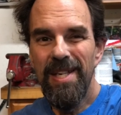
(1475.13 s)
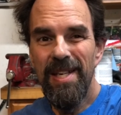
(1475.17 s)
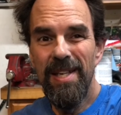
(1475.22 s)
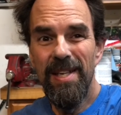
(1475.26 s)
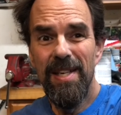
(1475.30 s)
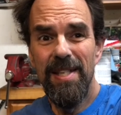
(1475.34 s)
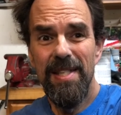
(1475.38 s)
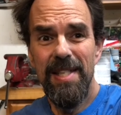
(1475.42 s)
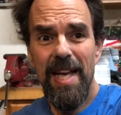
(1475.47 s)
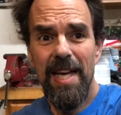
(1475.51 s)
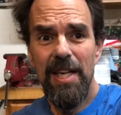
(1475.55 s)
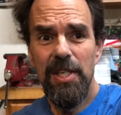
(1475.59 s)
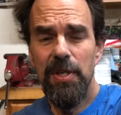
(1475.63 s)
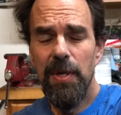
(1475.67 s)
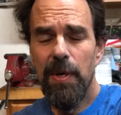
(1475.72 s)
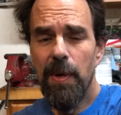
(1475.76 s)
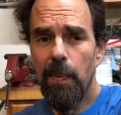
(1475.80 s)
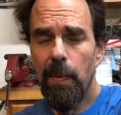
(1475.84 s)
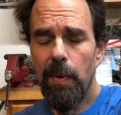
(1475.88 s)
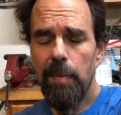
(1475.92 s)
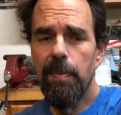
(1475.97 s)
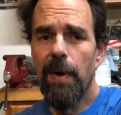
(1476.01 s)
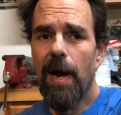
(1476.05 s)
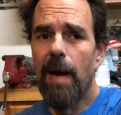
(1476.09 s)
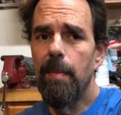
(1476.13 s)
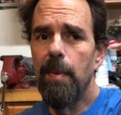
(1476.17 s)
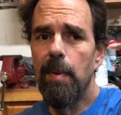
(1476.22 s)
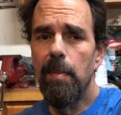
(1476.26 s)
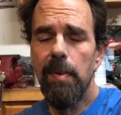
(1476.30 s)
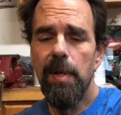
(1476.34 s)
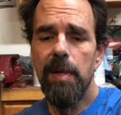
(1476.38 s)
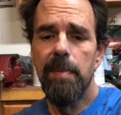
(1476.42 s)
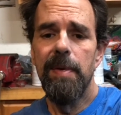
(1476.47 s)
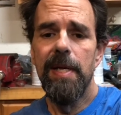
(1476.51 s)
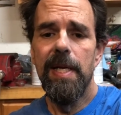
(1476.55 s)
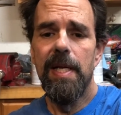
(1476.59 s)
Because actually it would
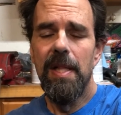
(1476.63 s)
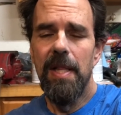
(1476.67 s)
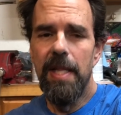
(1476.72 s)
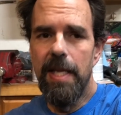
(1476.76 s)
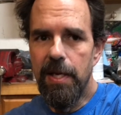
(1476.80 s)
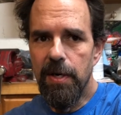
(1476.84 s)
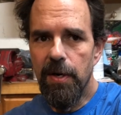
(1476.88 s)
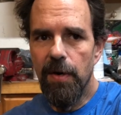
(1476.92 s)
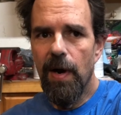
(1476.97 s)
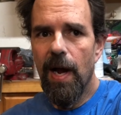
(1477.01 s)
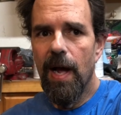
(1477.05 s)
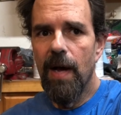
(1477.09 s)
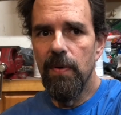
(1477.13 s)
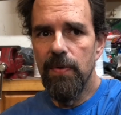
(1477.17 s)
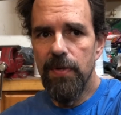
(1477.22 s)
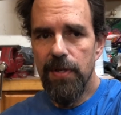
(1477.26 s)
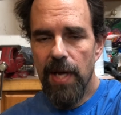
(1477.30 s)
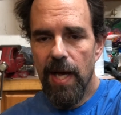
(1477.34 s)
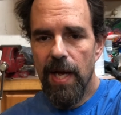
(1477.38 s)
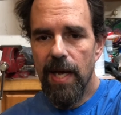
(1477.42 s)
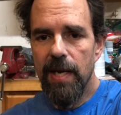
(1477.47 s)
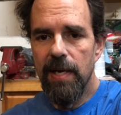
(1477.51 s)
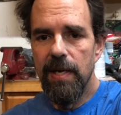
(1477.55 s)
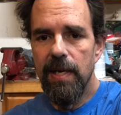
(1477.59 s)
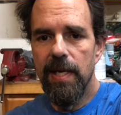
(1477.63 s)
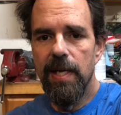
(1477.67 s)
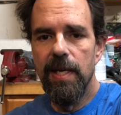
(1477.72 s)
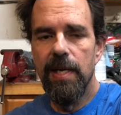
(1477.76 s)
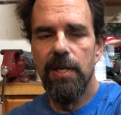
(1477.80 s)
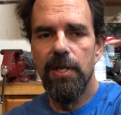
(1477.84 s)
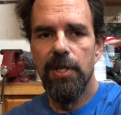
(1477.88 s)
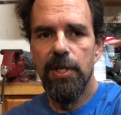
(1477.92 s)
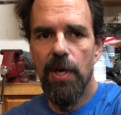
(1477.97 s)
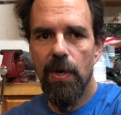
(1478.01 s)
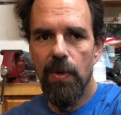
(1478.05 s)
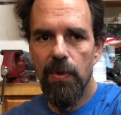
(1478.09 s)
probably be cleaner outside in
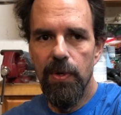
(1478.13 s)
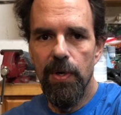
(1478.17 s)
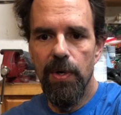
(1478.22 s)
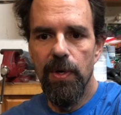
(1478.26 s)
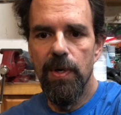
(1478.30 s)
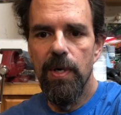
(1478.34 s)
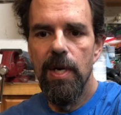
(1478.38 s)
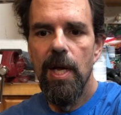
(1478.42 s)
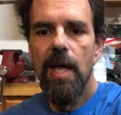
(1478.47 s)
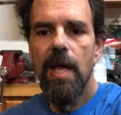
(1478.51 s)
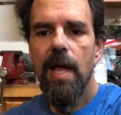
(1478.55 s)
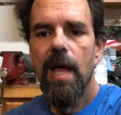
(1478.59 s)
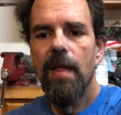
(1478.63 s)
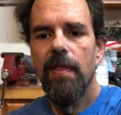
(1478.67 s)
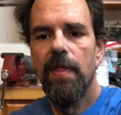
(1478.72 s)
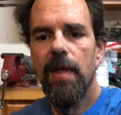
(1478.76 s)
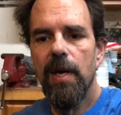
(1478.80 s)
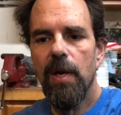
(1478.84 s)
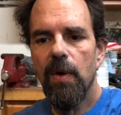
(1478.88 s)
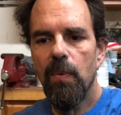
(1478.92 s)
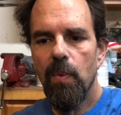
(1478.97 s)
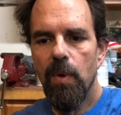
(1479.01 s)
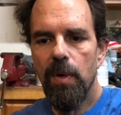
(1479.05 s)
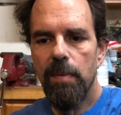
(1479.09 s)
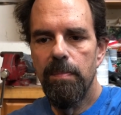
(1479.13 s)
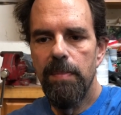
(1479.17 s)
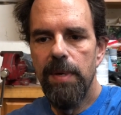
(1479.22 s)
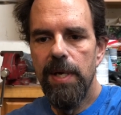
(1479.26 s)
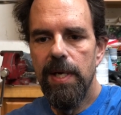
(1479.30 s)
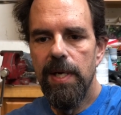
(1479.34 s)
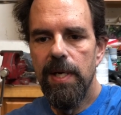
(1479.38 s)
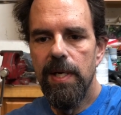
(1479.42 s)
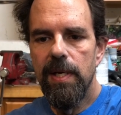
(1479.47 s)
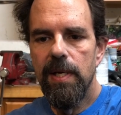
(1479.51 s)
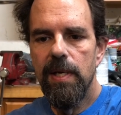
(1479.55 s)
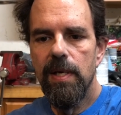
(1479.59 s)
a shelter than it would
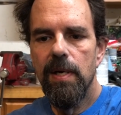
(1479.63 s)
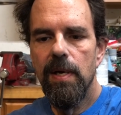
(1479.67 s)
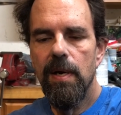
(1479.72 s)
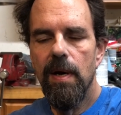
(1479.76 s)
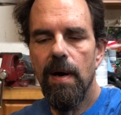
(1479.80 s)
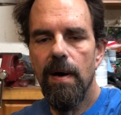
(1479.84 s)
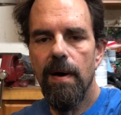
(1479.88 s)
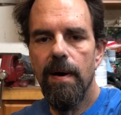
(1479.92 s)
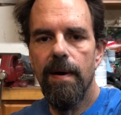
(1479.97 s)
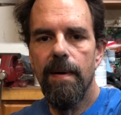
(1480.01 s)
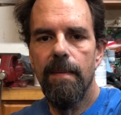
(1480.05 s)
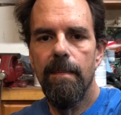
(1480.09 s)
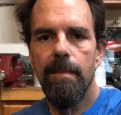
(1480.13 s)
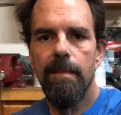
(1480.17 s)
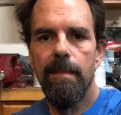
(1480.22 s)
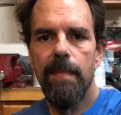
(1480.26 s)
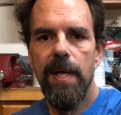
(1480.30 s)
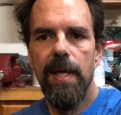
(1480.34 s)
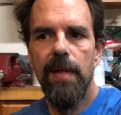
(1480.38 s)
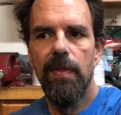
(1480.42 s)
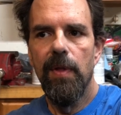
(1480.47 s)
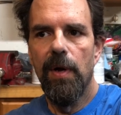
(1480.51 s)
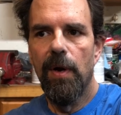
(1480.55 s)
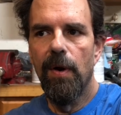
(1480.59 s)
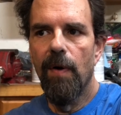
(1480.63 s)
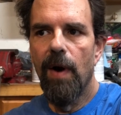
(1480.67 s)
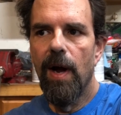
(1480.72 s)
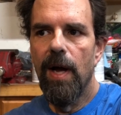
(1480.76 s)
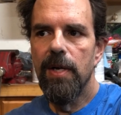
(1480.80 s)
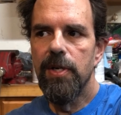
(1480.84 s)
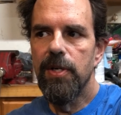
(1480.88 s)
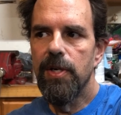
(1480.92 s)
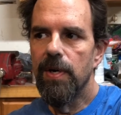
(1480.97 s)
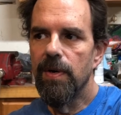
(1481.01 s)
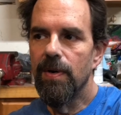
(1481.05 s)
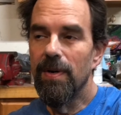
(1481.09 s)
be um, in the
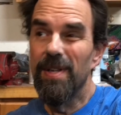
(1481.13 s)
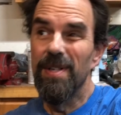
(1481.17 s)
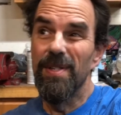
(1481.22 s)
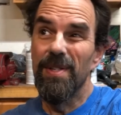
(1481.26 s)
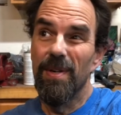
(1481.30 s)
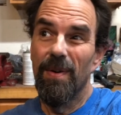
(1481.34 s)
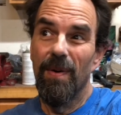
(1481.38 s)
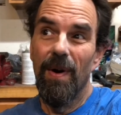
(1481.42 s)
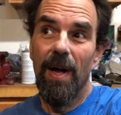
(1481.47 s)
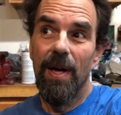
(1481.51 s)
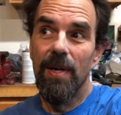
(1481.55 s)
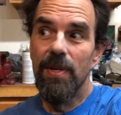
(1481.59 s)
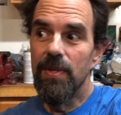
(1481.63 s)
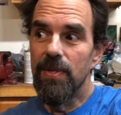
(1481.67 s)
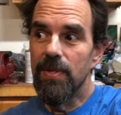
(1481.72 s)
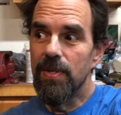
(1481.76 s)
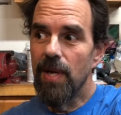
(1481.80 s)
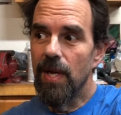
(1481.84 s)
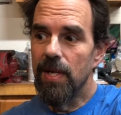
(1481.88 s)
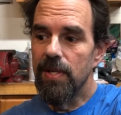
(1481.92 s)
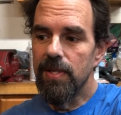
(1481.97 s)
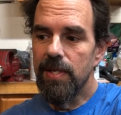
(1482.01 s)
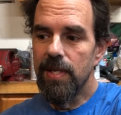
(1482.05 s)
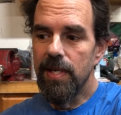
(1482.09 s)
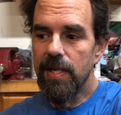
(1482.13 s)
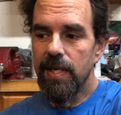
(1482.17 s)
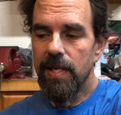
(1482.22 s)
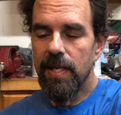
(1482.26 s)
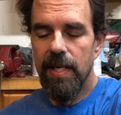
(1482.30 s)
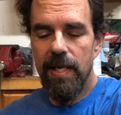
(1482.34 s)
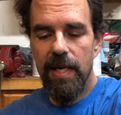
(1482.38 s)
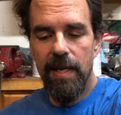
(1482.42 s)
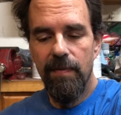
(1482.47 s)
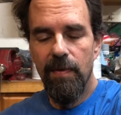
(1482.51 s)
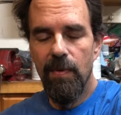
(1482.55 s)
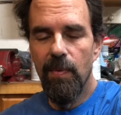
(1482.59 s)
garage here. Because the garage is dusty,
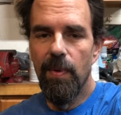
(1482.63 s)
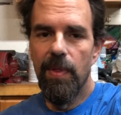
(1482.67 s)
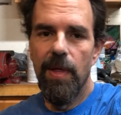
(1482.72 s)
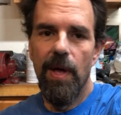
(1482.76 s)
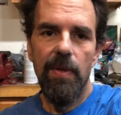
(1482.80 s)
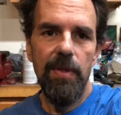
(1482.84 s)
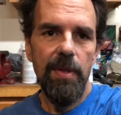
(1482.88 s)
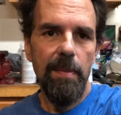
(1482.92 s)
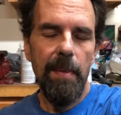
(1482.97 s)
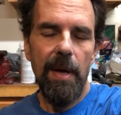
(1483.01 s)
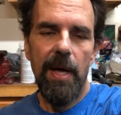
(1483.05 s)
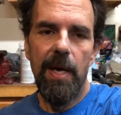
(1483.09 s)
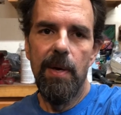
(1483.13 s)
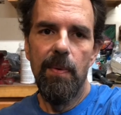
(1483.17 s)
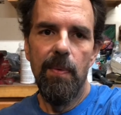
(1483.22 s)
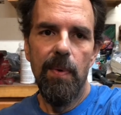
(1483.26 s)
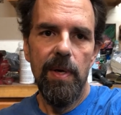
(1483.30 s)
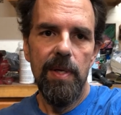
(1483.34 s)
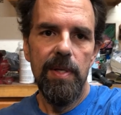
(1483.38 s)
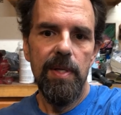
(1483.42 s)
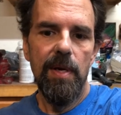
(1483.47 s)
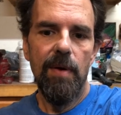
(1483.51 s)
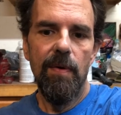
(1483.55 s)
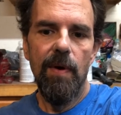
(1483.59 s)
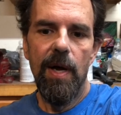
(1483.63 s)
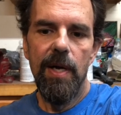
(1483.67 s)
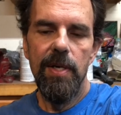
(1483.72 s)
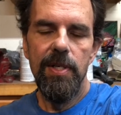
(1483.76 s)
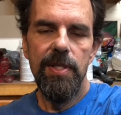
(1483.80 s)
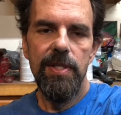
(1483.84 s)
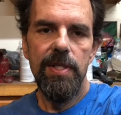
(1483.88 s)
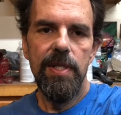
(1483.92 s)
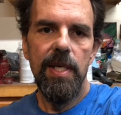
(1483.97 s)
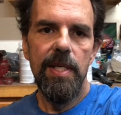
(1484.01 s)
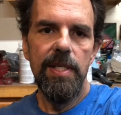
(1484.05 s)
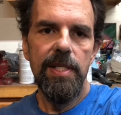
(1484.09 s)
and even without the body work, the garage
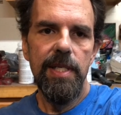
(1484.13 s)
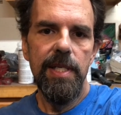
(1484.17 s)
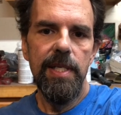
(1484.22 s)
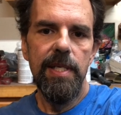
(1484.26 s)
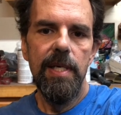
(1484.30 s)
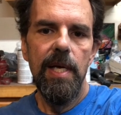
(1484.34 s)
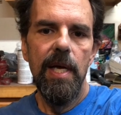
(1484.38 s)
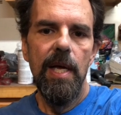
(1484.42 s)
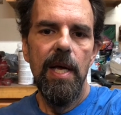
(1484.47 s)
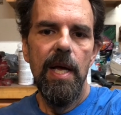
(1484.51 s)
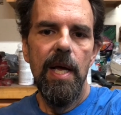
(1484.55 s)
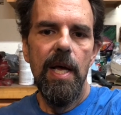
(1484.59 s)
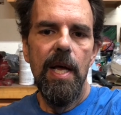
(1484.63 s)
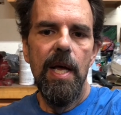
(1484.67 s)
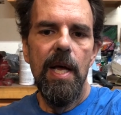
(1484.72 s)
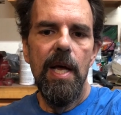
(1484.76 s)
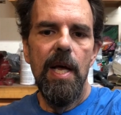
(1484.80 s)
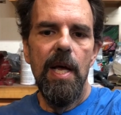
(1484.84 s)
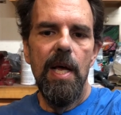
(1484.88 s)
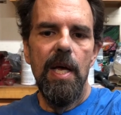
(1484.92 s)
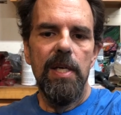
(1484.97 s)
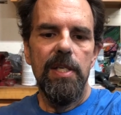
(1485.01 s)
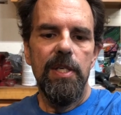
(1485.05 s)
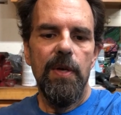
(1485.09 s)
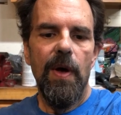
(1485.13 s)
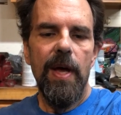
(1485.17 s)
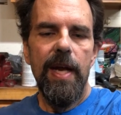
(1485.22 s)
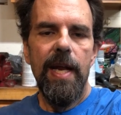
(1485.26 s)
is dusty. So